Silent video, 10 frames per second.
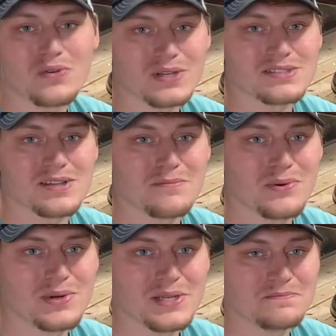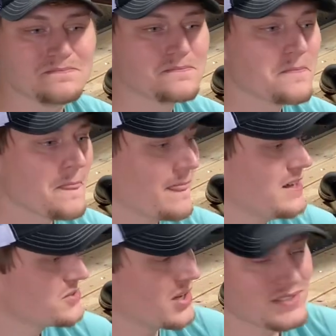at some point.
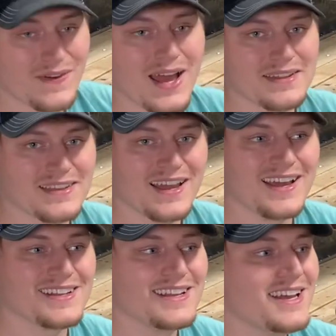So I was fighting that.